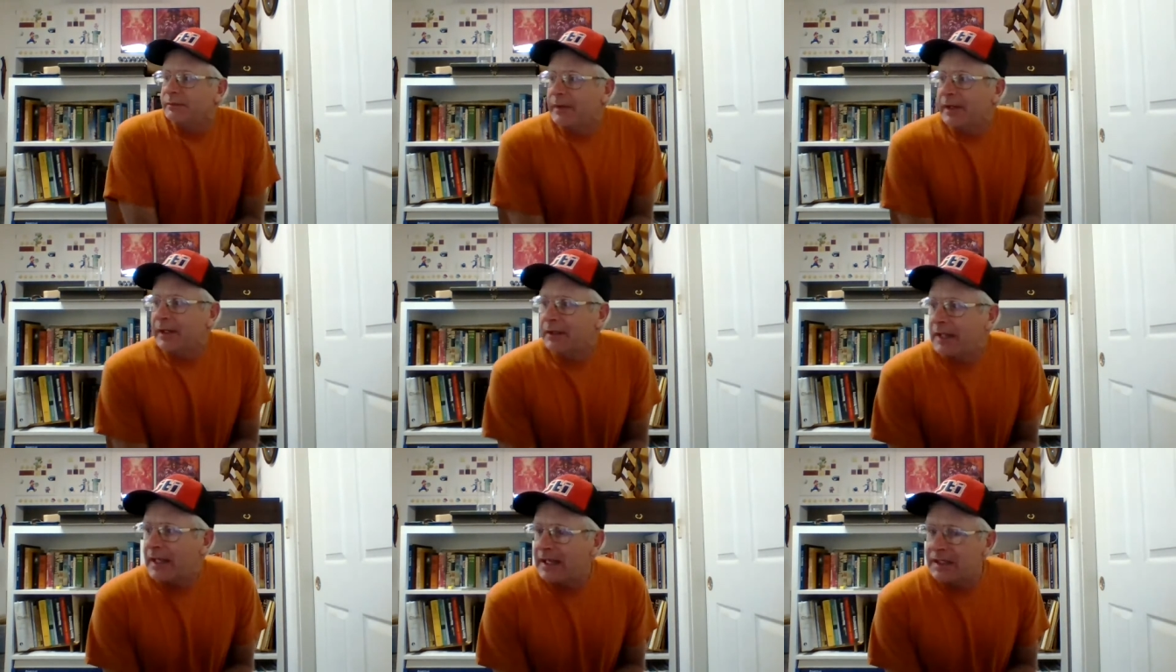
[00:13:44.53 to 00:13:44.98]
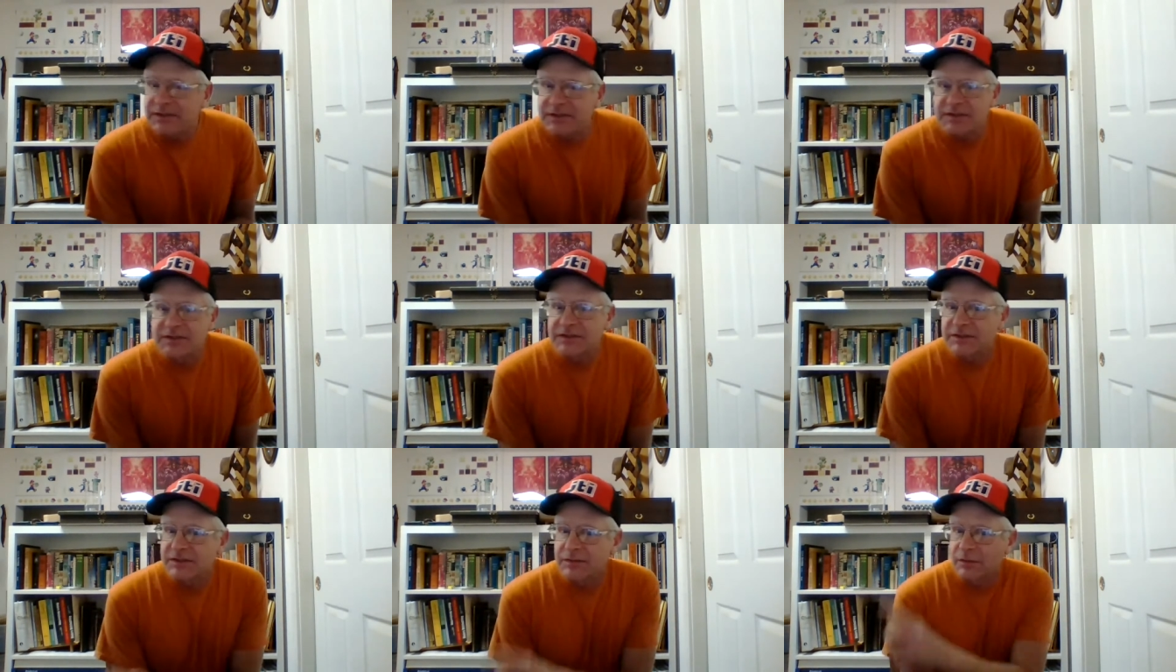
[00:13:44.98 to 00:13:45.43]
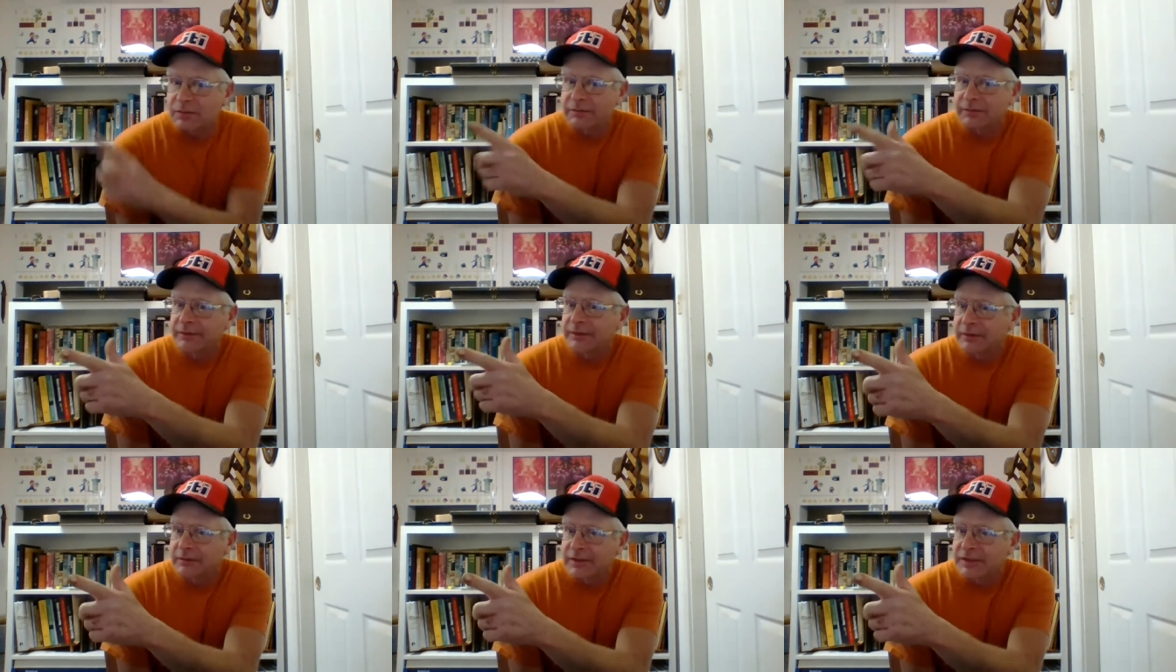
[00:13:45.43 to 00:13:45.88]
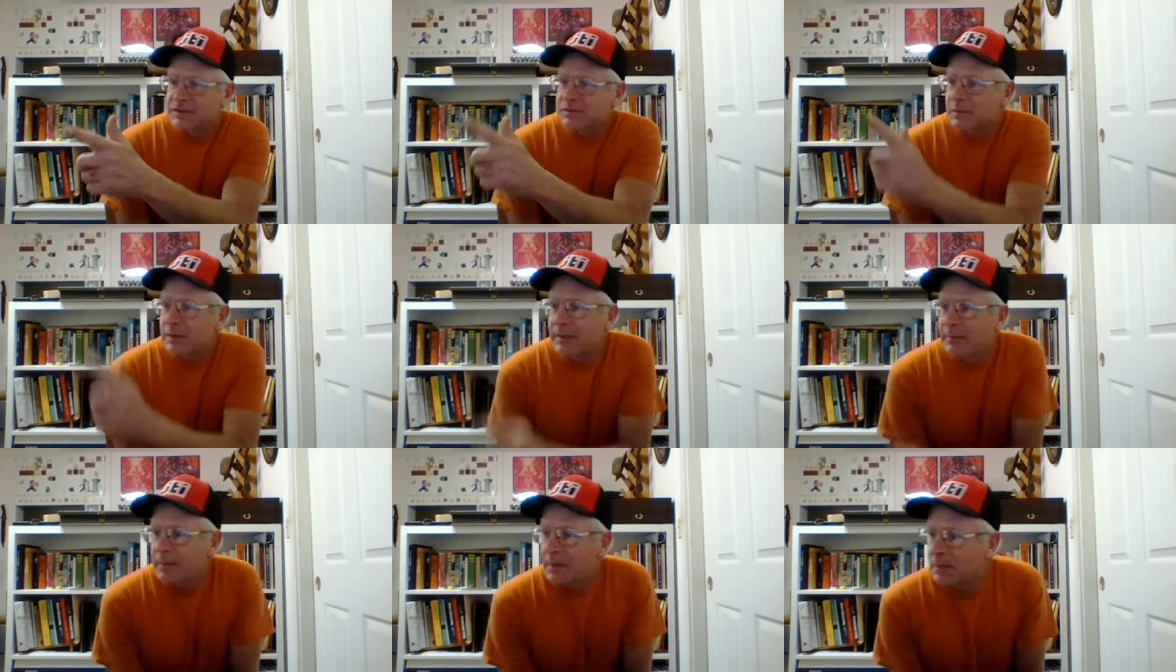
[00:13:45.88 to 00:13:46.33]
my glasses is over here. That's
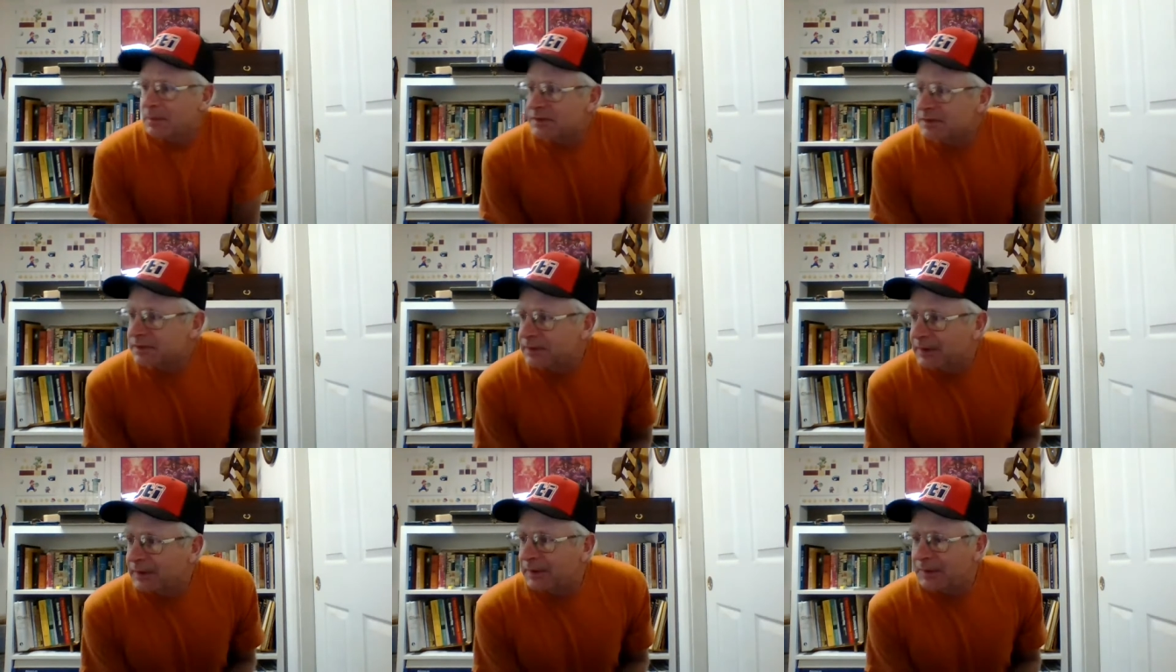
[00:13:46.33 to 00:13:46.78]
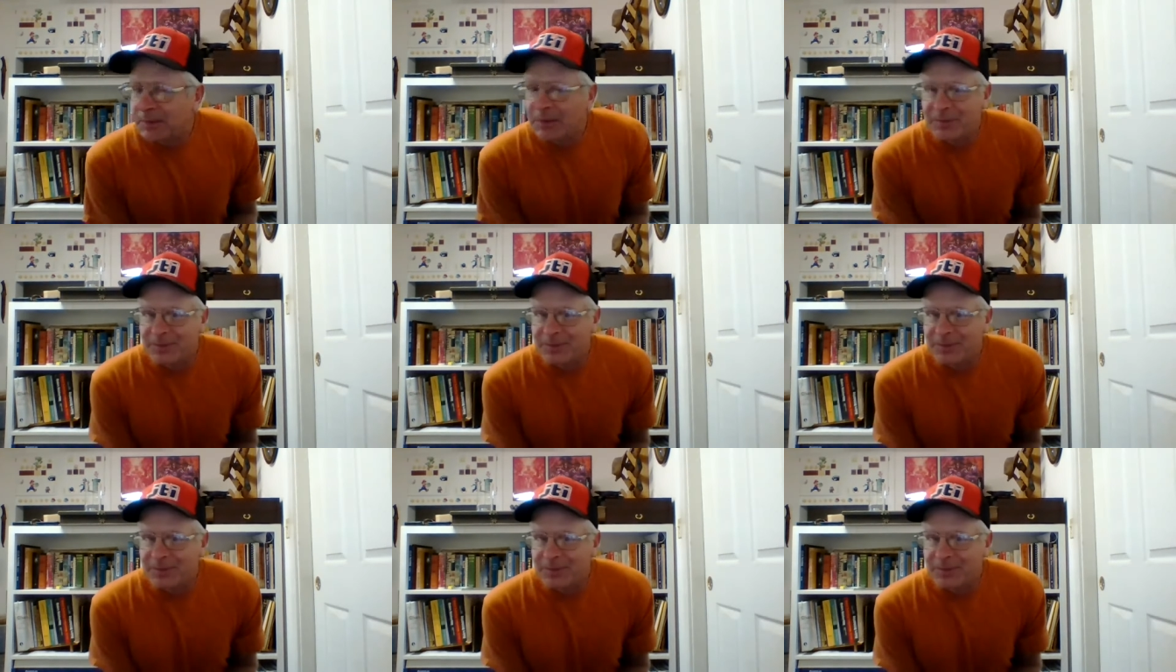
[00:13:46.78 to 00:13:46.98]
why I'm always looking